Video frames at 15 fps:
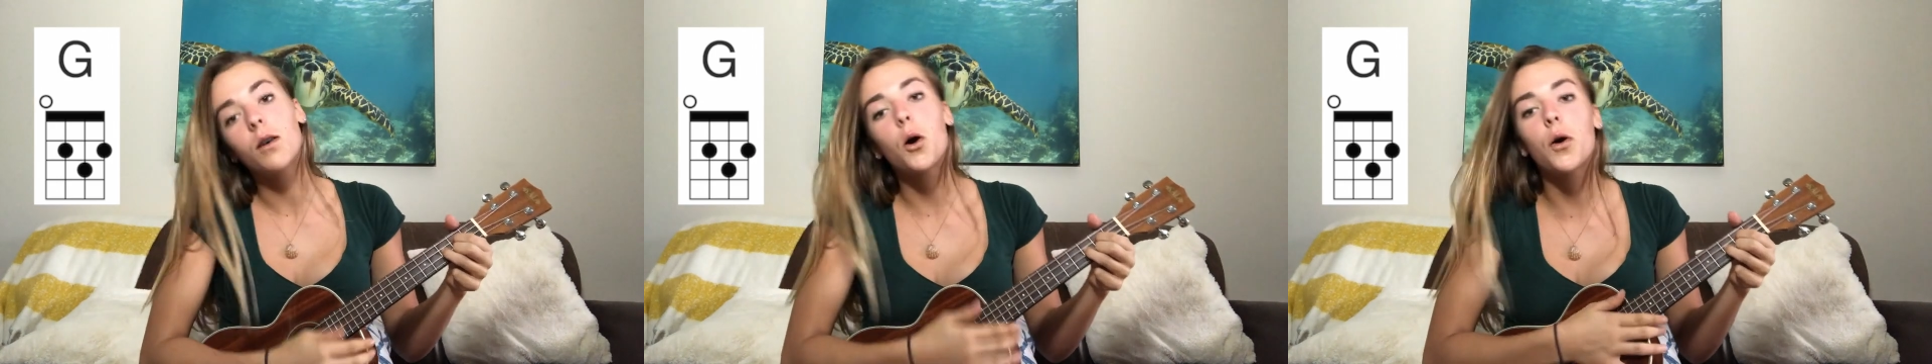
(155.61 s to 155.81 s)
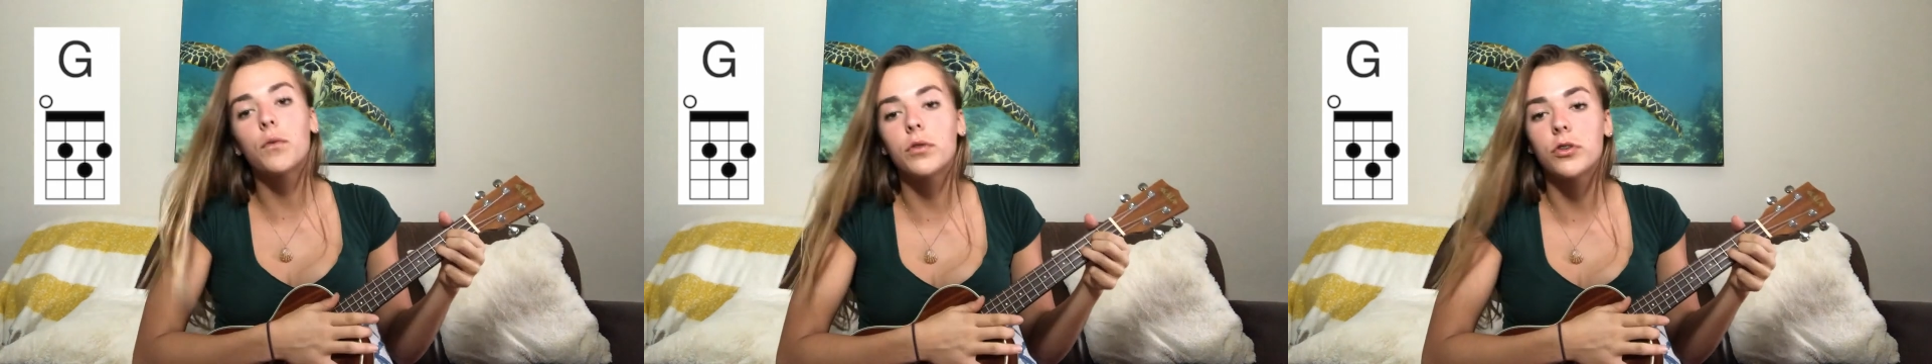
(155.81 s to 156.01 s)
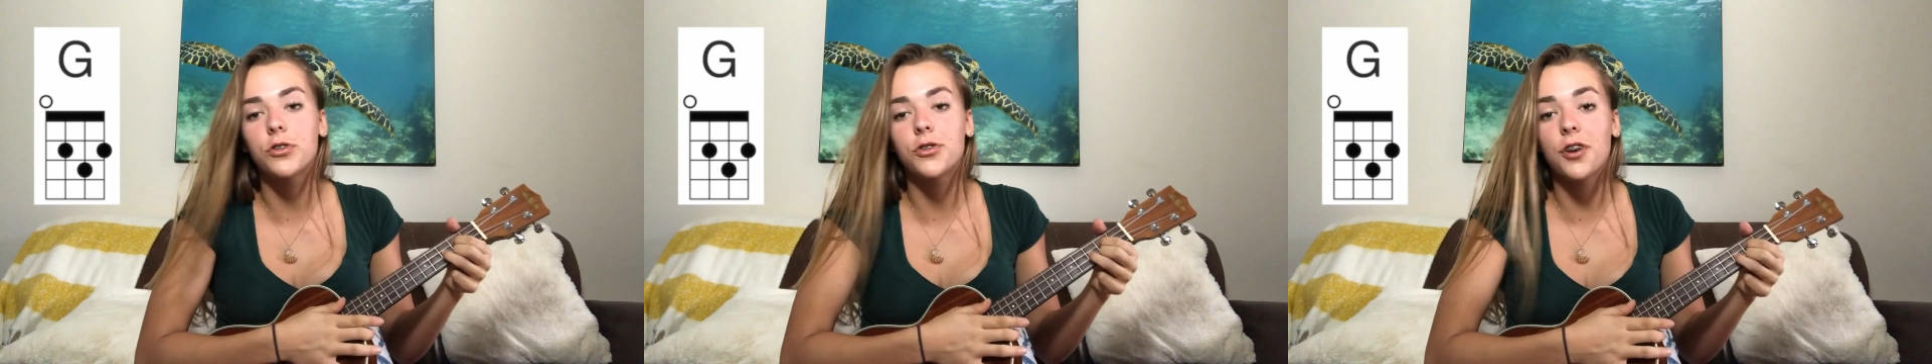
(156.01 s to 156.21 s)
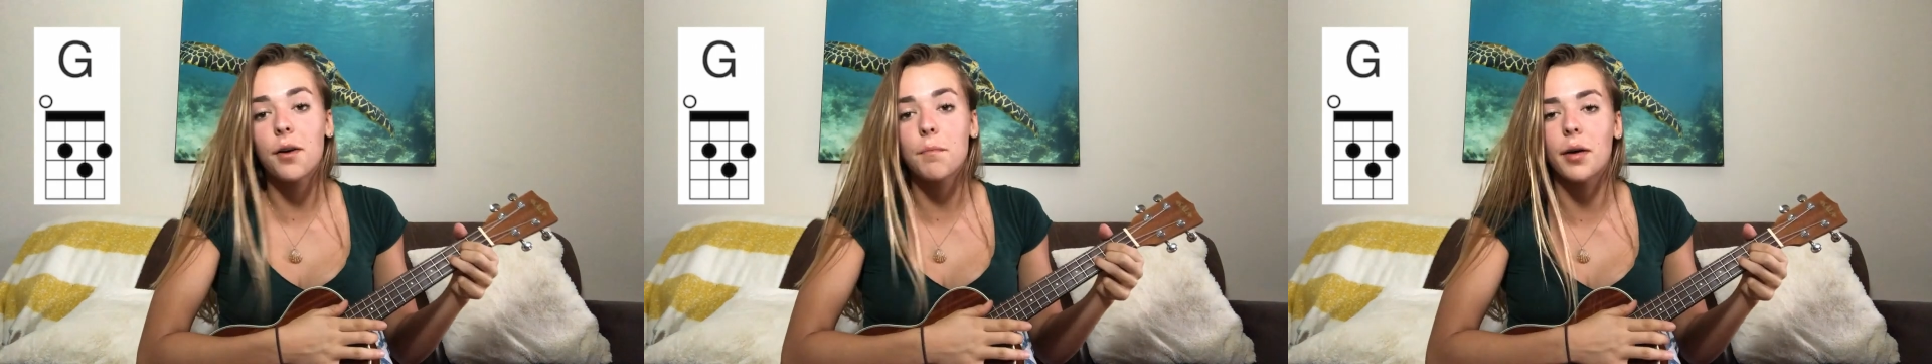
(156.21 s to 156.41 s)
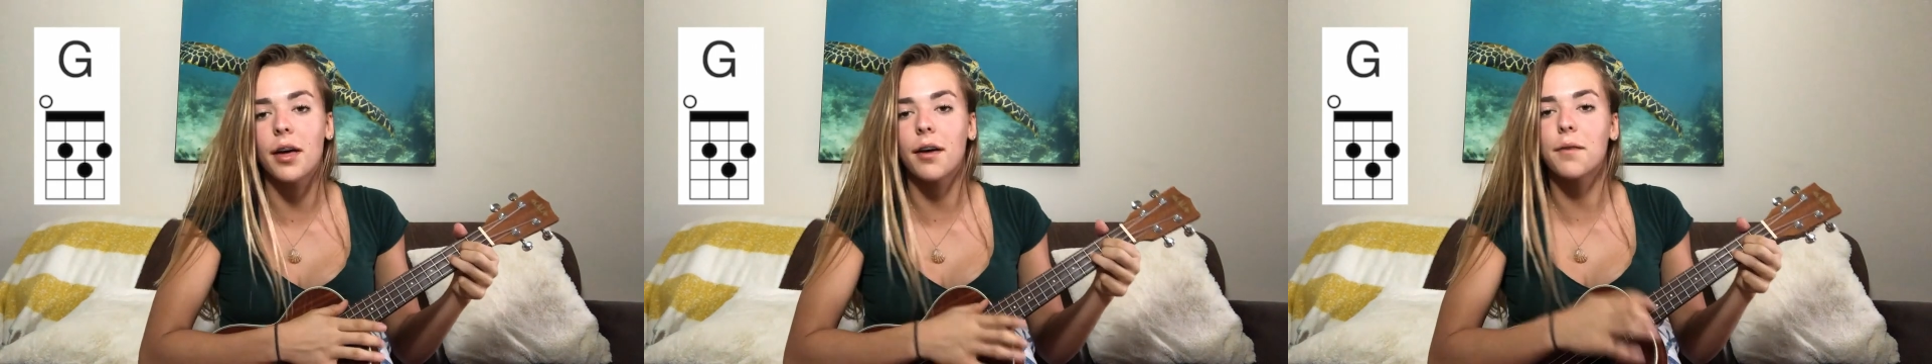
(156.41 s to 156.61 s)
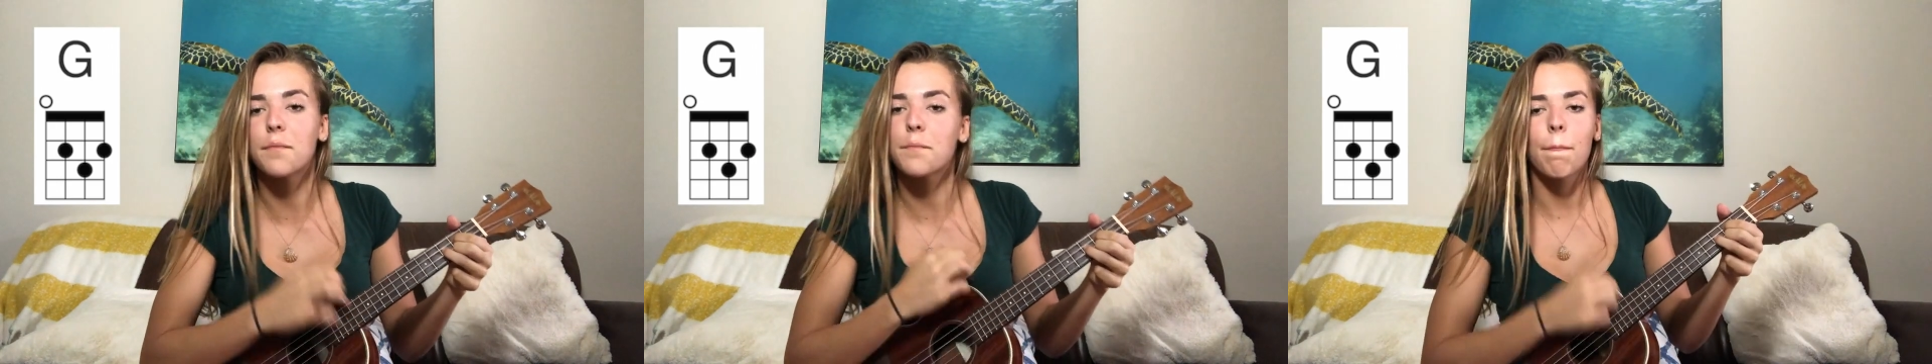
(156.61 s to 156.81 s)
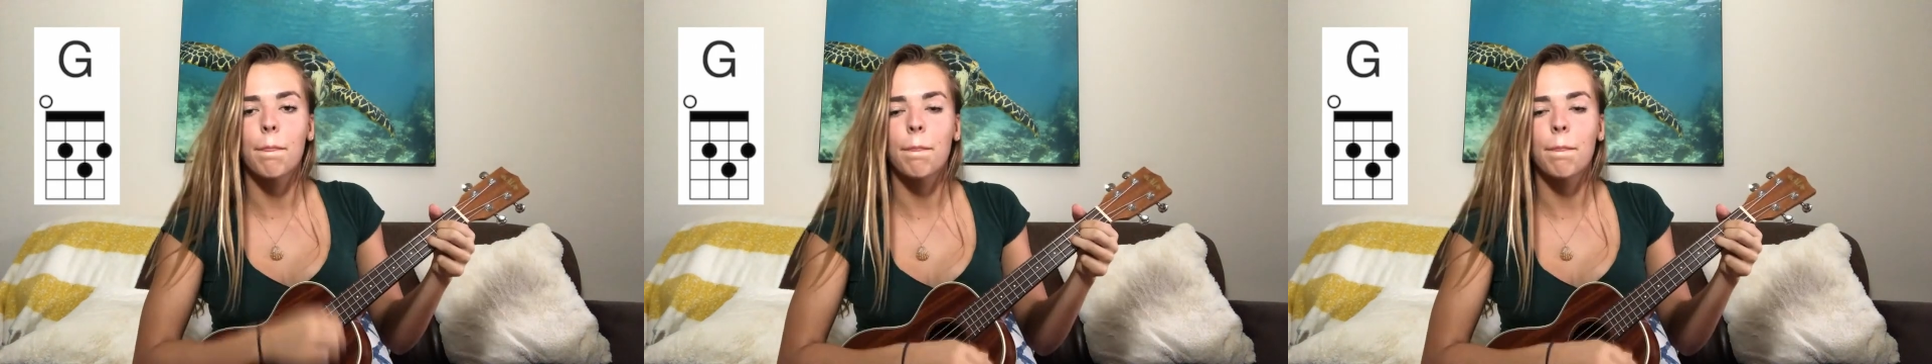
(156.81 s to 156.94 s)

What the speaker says: Or if you're strumming.